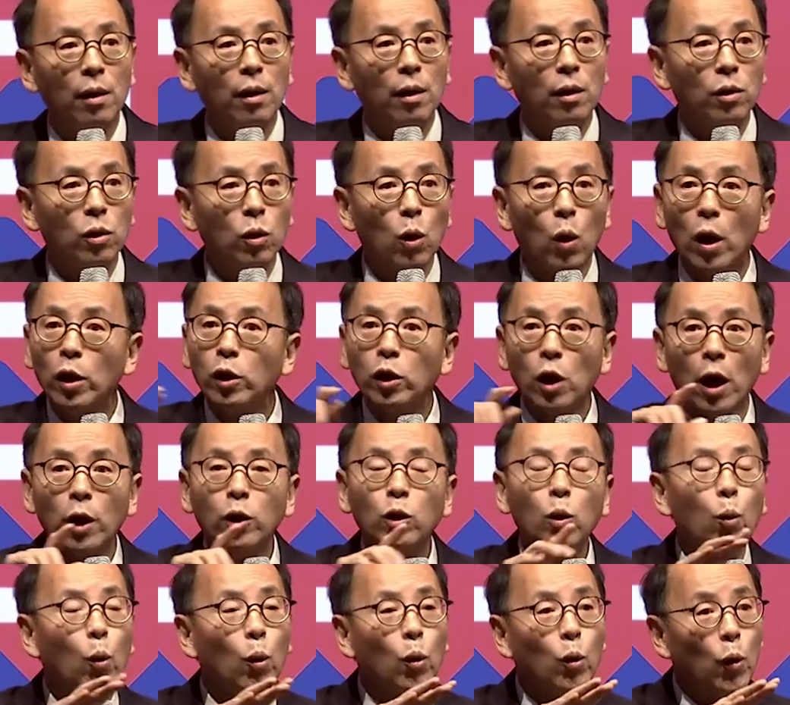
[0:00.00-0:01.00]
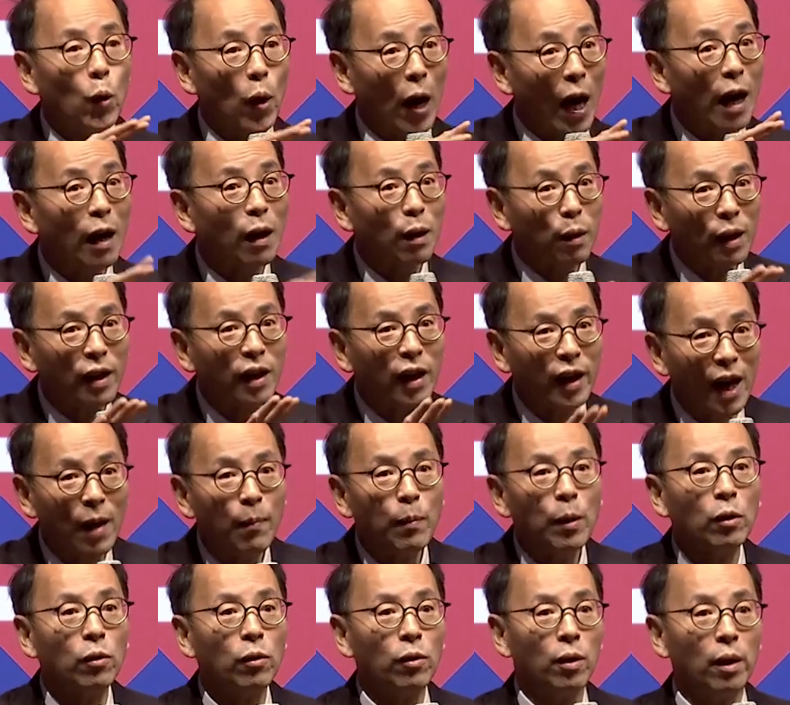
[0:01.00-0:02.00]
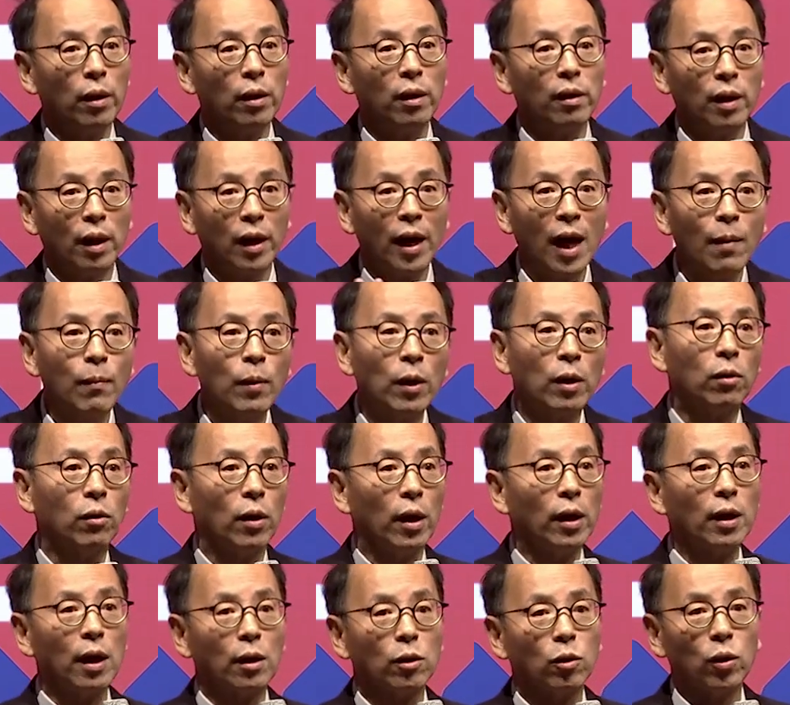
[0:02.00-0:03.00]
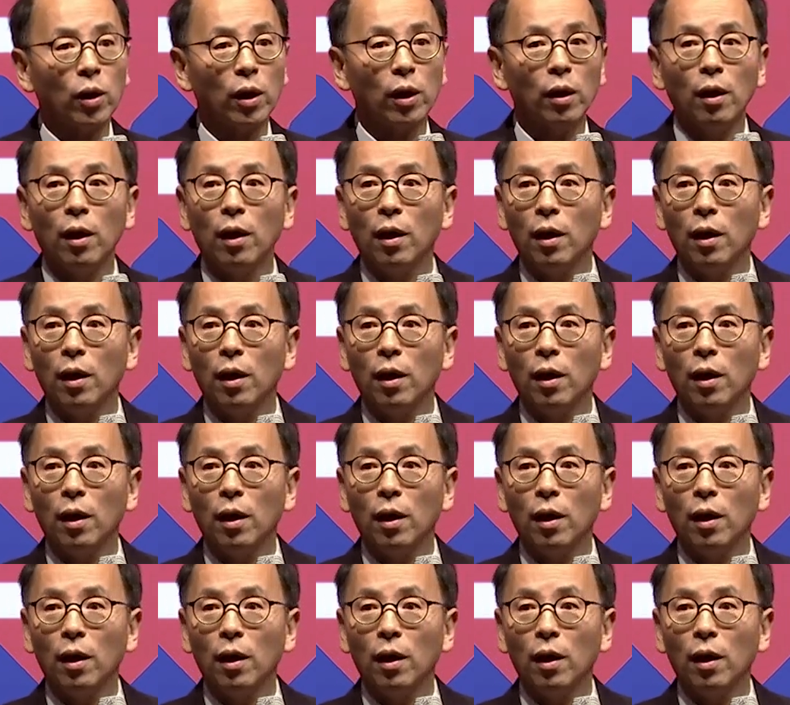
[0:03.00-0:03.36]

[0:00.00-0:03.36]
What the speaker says: So it will, I think in the chemical industry,